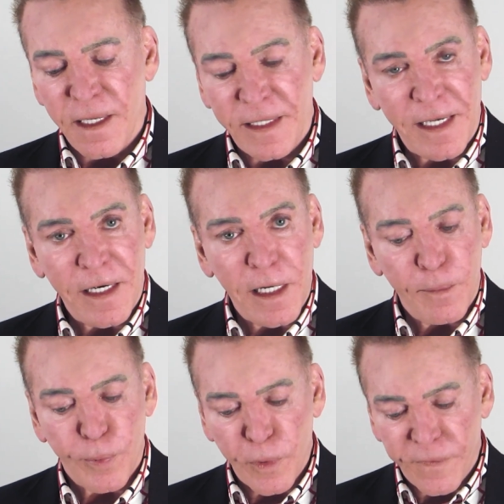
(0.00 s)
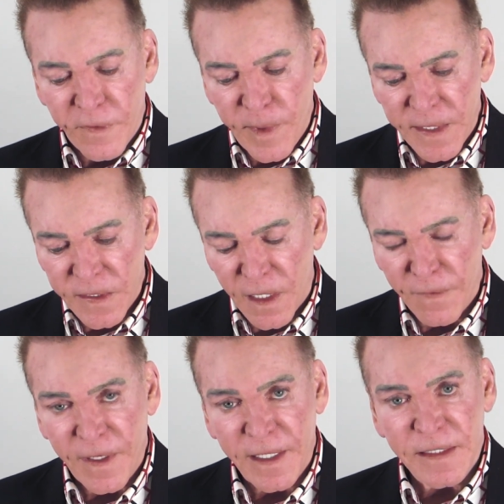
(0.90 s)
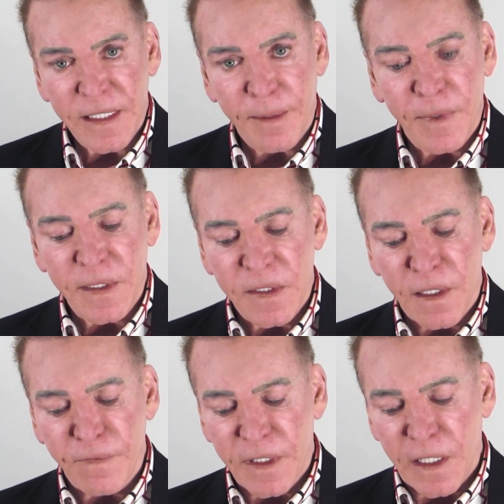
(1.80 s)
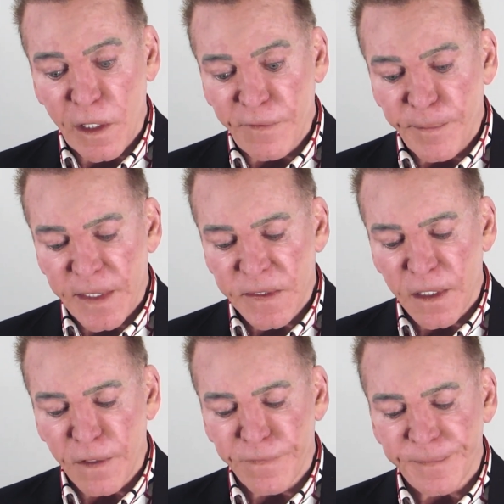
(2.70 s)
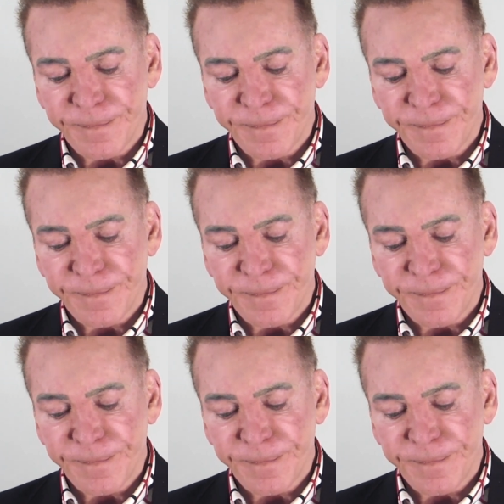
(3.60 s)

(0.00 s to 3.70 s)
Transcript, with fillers: Again, I approve of myself, I accept myself, and I love myself.